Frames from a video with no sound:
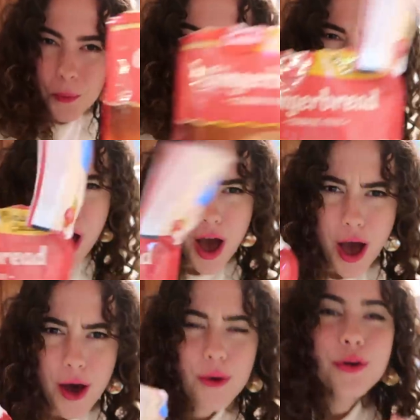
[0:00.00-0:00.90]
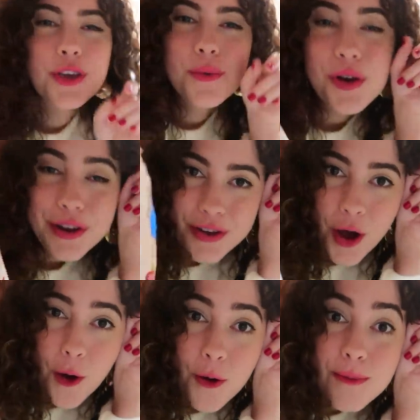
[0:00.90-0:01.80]
Whoa! You want to
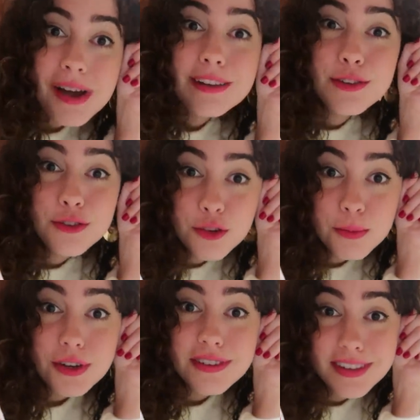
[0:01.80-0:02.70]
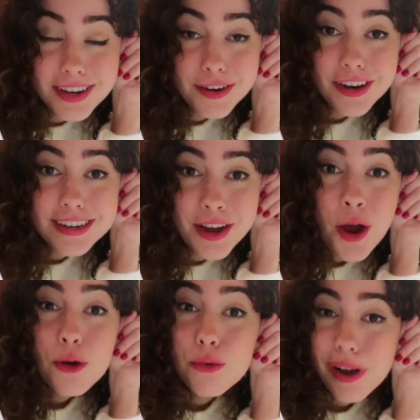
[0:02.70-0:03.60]
know my super secret
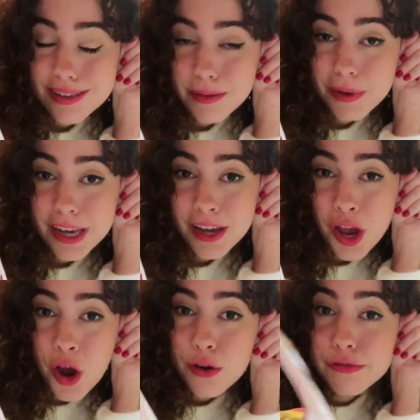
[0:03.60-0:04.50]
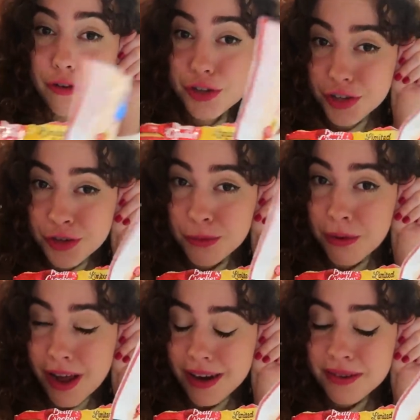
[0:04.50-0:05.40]
recipe for
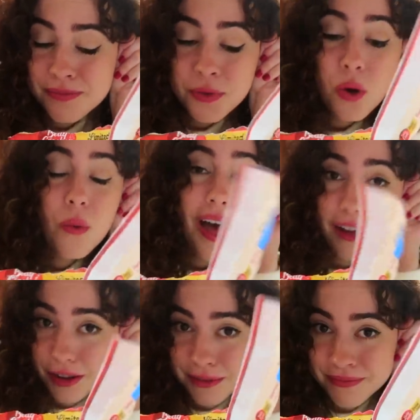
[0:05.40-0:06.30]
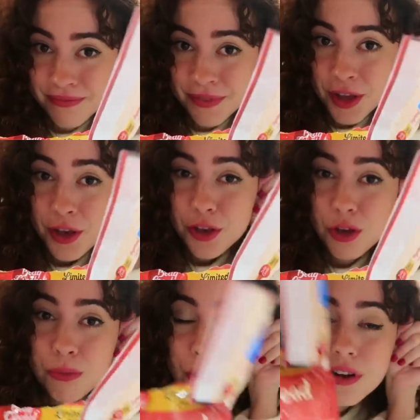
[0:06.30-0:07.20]
gingerbread? Well,
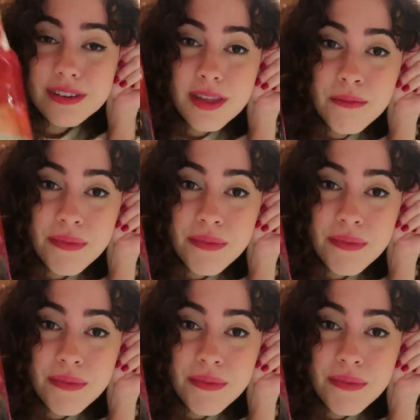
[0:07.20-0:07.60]
you put the